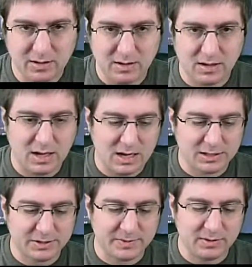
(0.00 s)

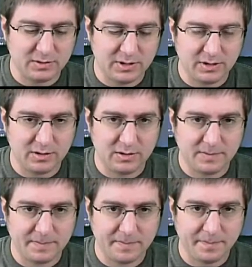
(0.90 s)
hospital here
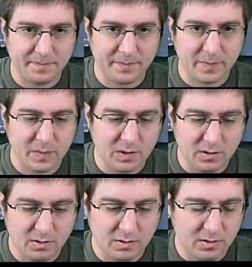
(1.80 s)

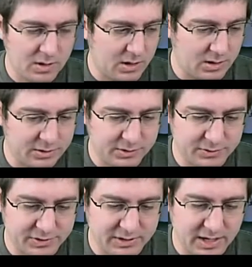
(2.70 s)
to
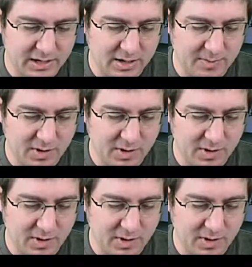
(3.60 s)
stand up